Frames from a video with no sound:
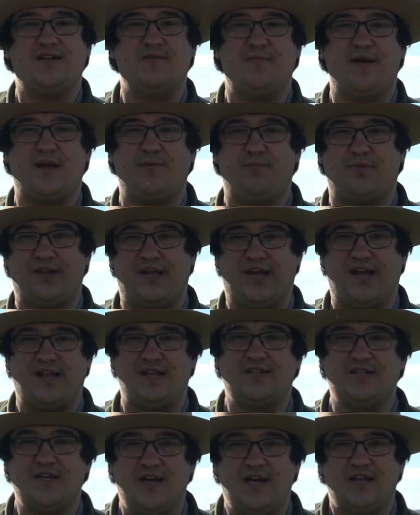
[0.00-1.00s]
to make
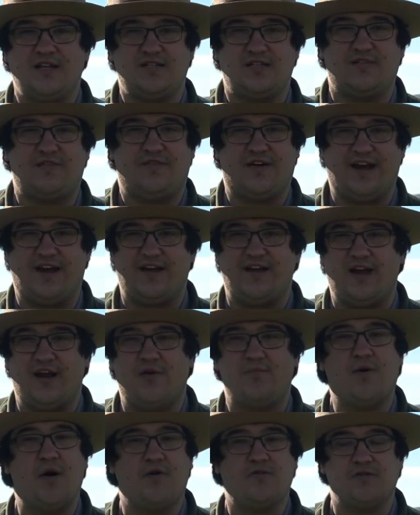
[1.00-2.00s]
plans to fight and
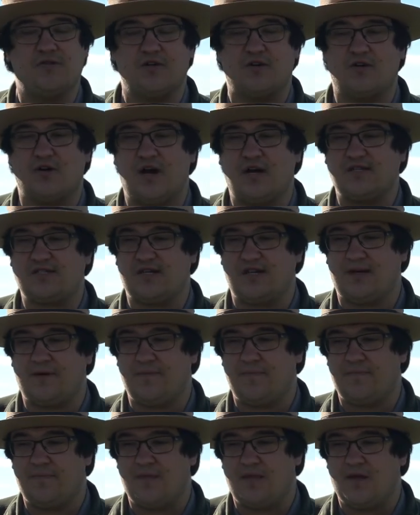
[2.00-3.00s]
oppose the crossing.
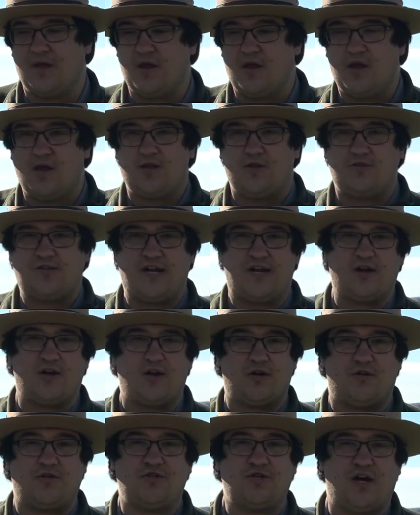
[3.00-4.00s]
Lieutenant
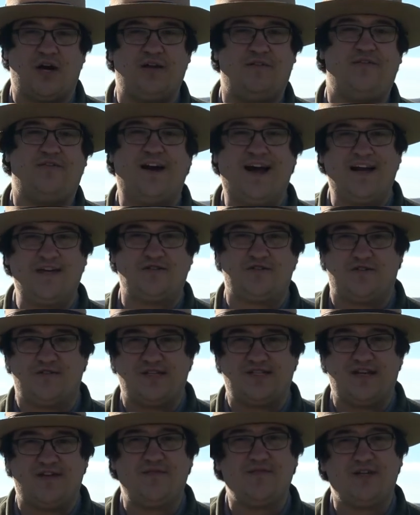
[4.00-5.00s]
Colonel John Fiser of the
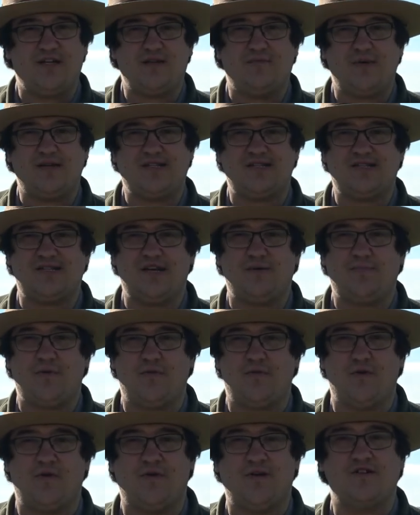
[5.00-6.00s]
17th Mississippi
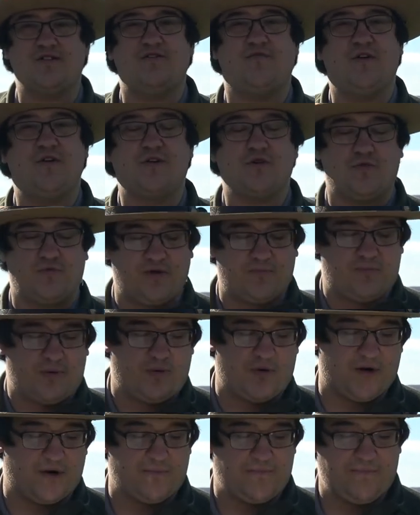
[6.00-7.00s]
wrote in his official
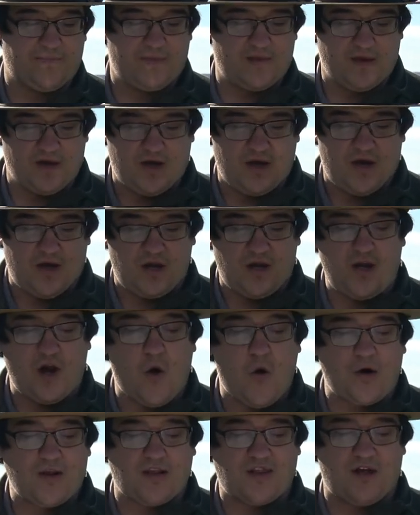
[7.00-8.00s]
report
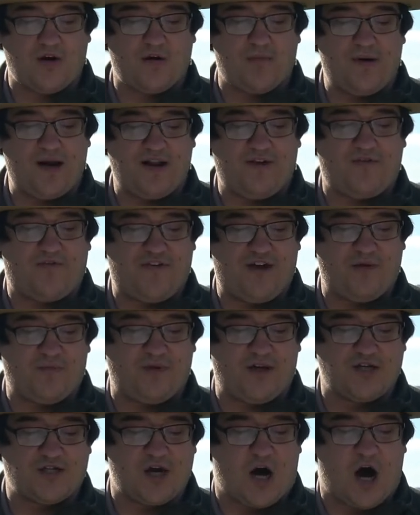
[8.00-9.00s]
Knowing that there were many families